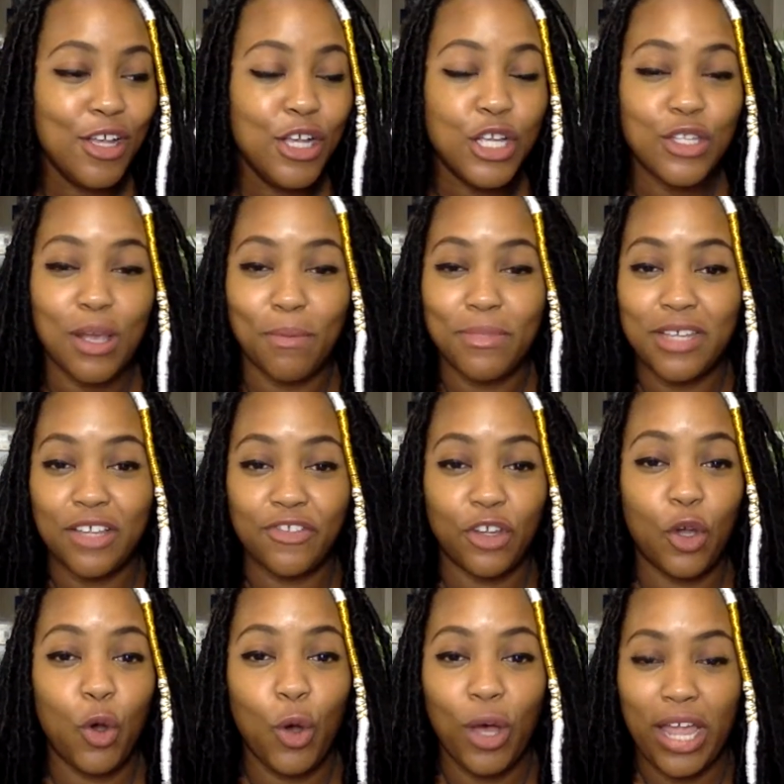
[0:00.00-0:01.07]
So I'm touching
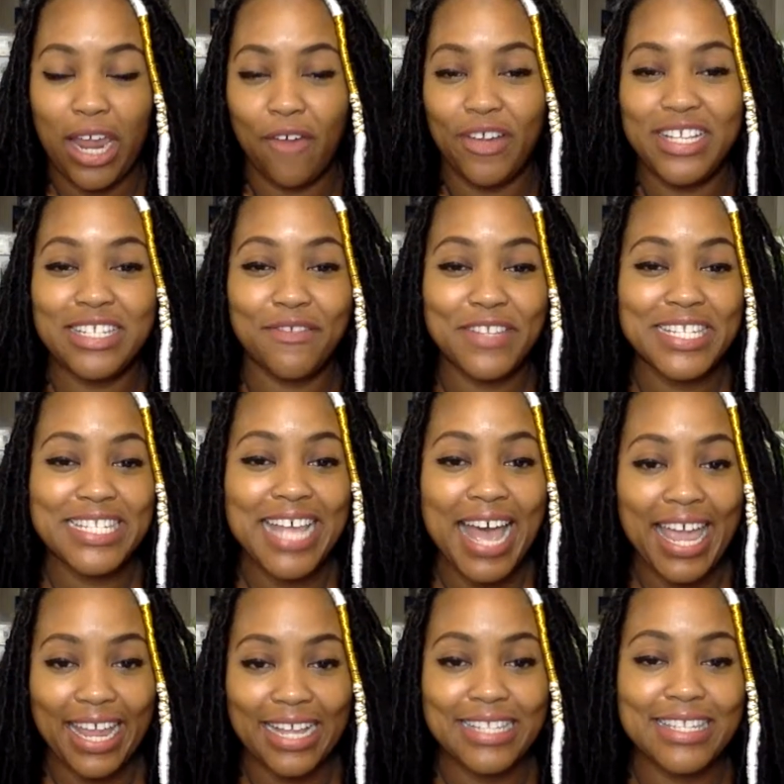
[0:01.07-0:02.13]
all areas of
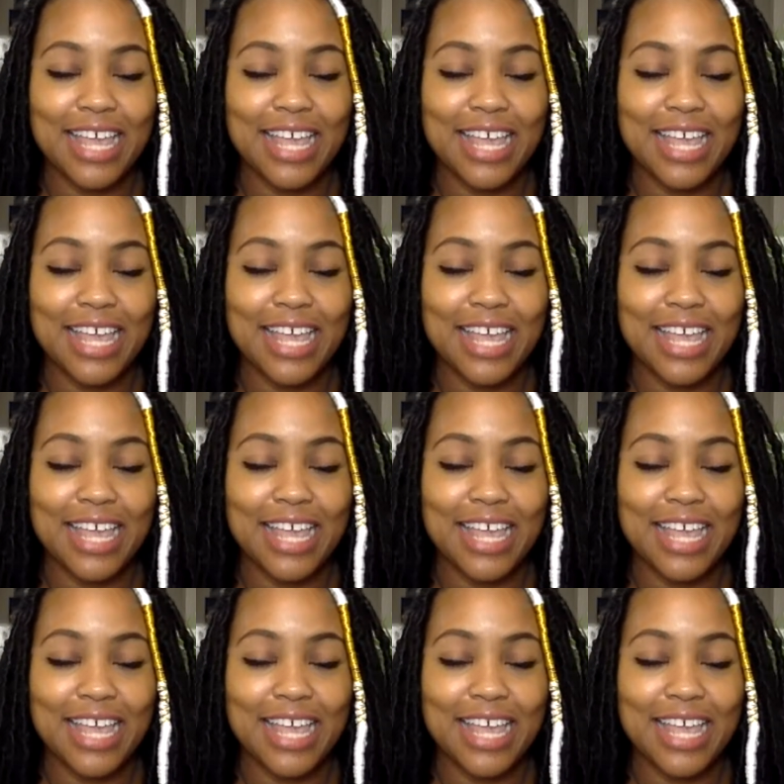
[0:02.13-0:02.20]
science